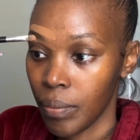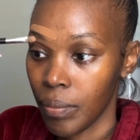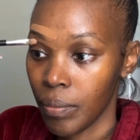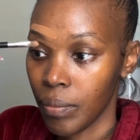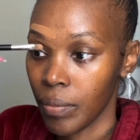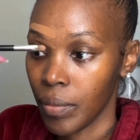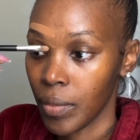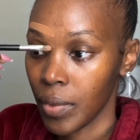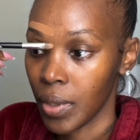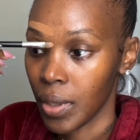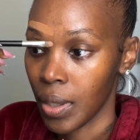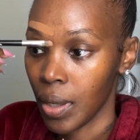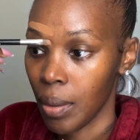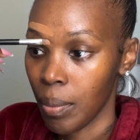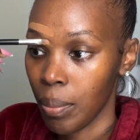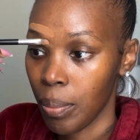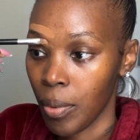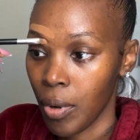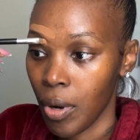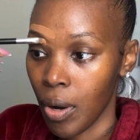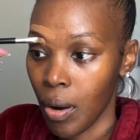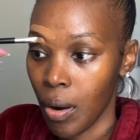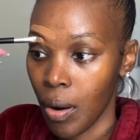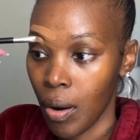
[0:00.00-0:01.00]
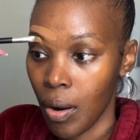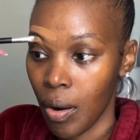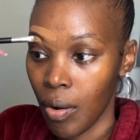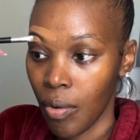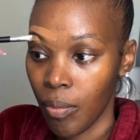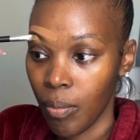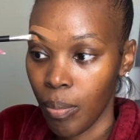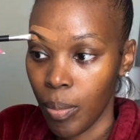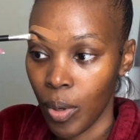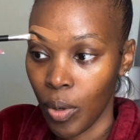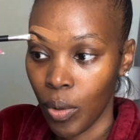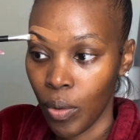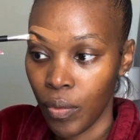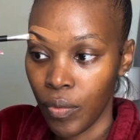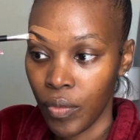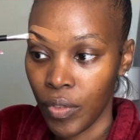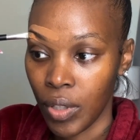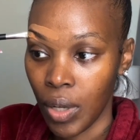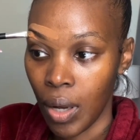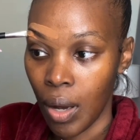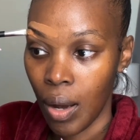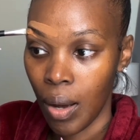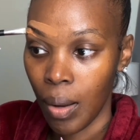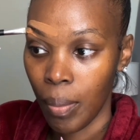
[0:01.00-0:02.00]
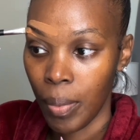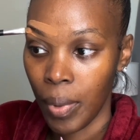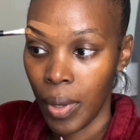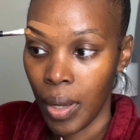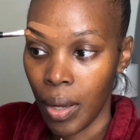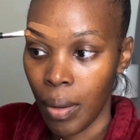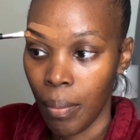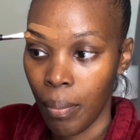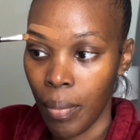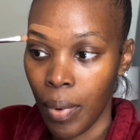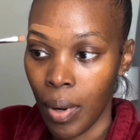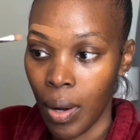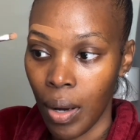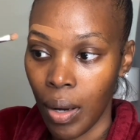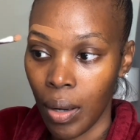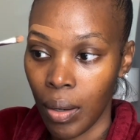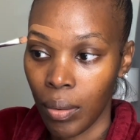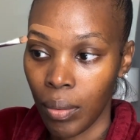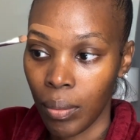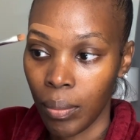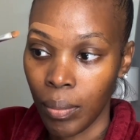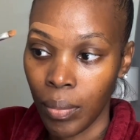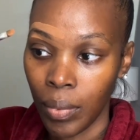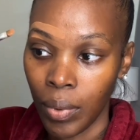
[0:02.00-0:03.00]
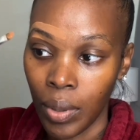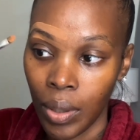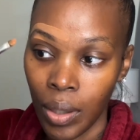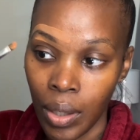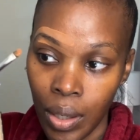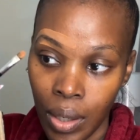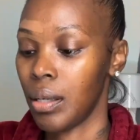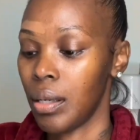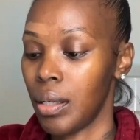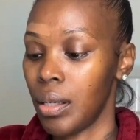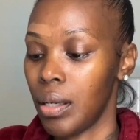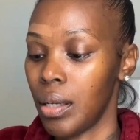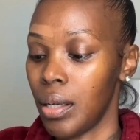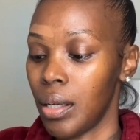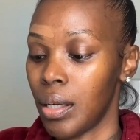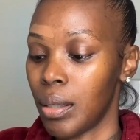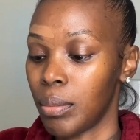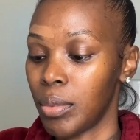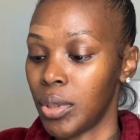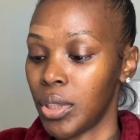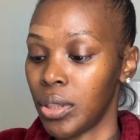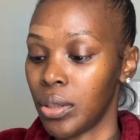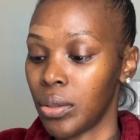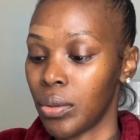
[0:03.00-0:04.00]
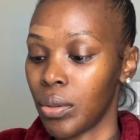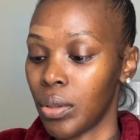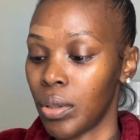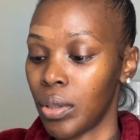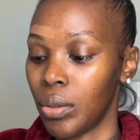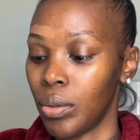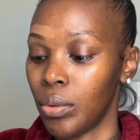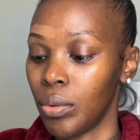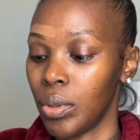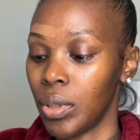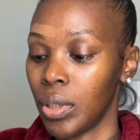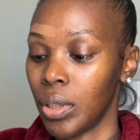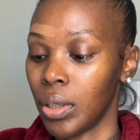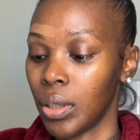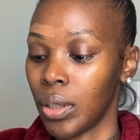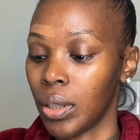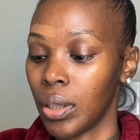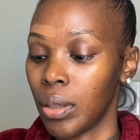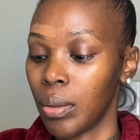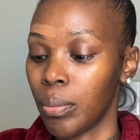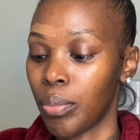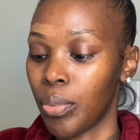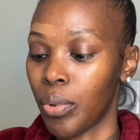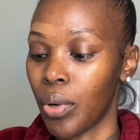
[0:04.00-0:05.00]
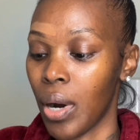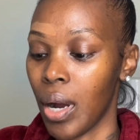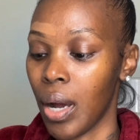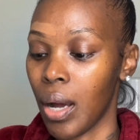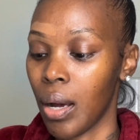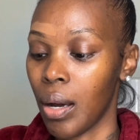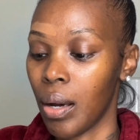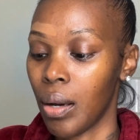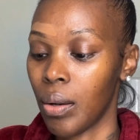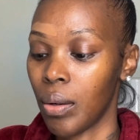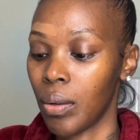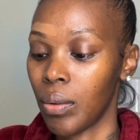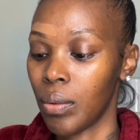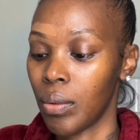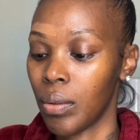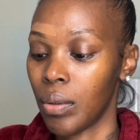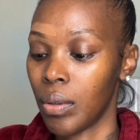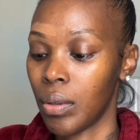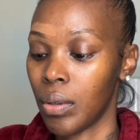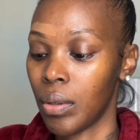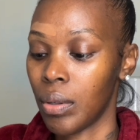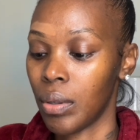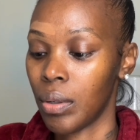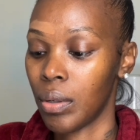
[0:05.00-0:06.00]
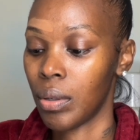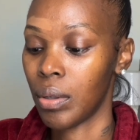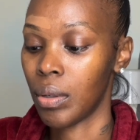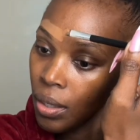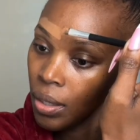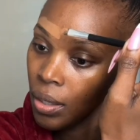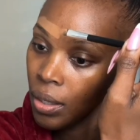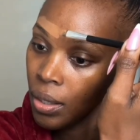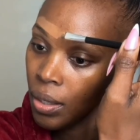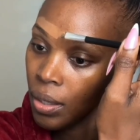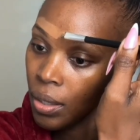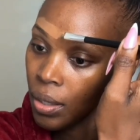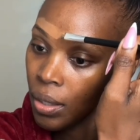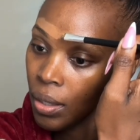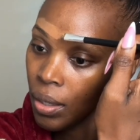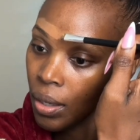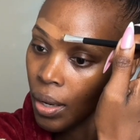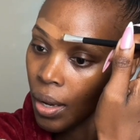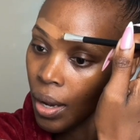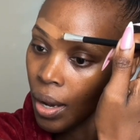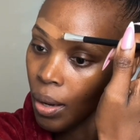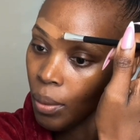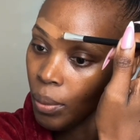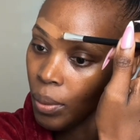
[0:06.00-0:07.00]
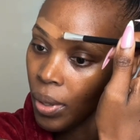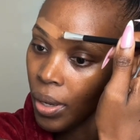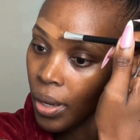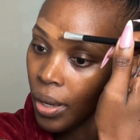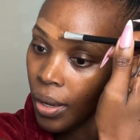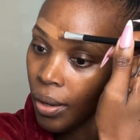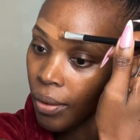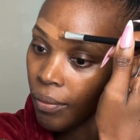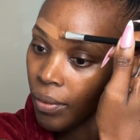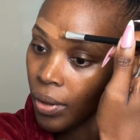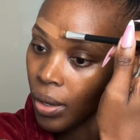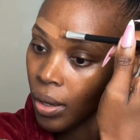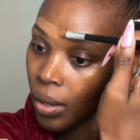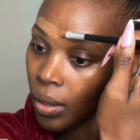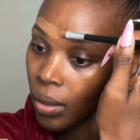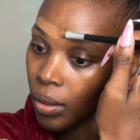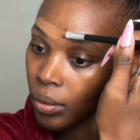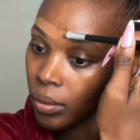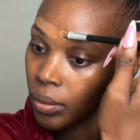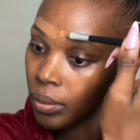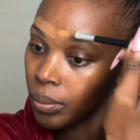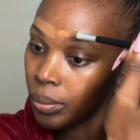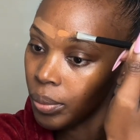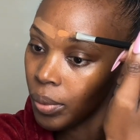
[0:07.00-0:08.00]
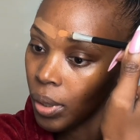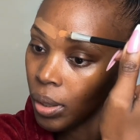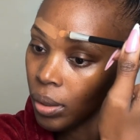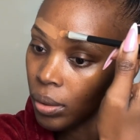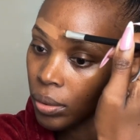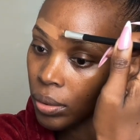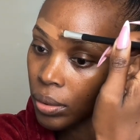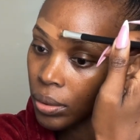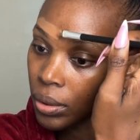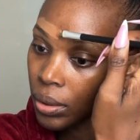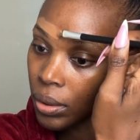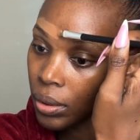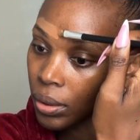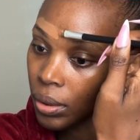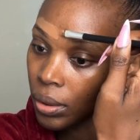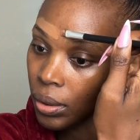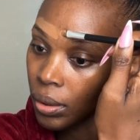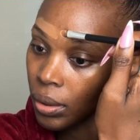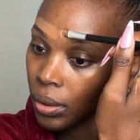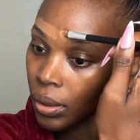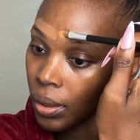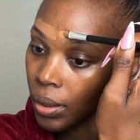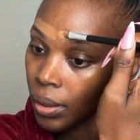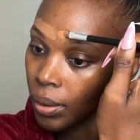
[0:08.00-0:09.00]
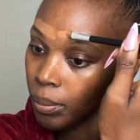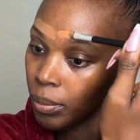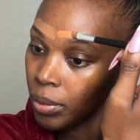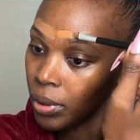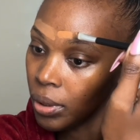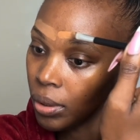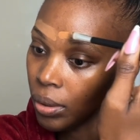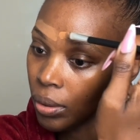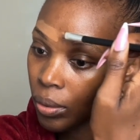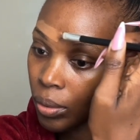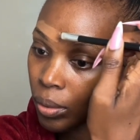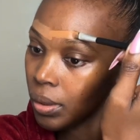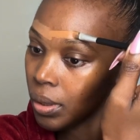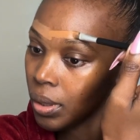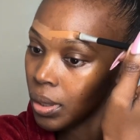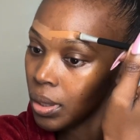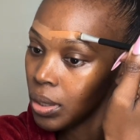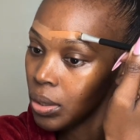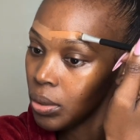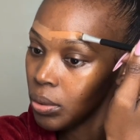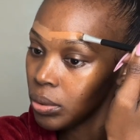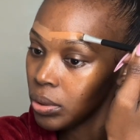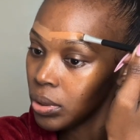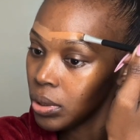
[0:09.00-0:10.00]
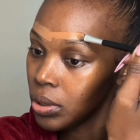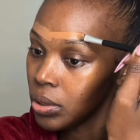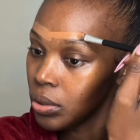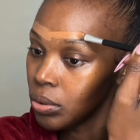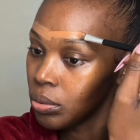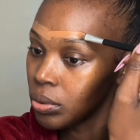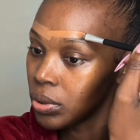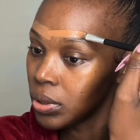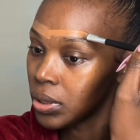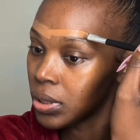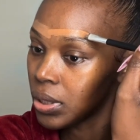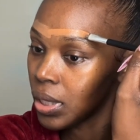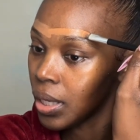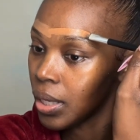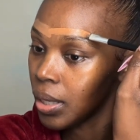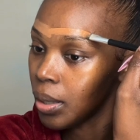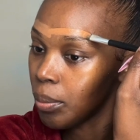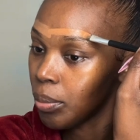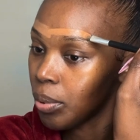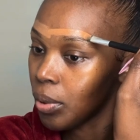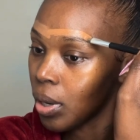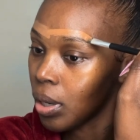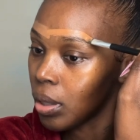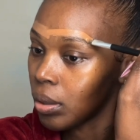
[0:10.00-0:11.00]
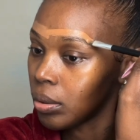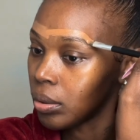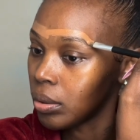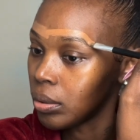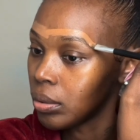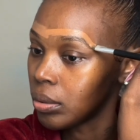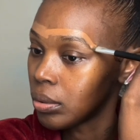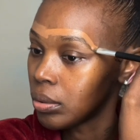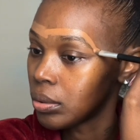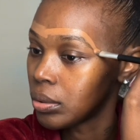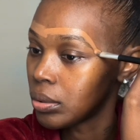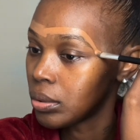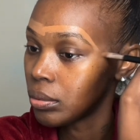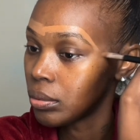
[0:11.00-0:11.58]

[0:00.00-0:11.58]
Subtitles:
And I've carved both top and bottom. And then I'm just gonna do the other brow. I would have all the products linked down below. I usually use the same products.